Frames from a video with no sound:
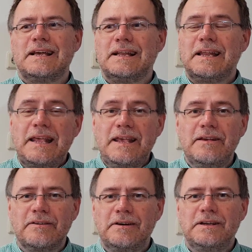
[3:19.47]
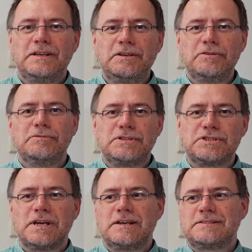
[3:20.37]
and here you
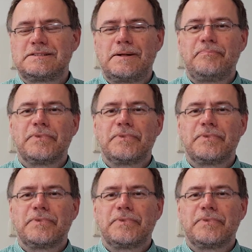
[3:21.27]
just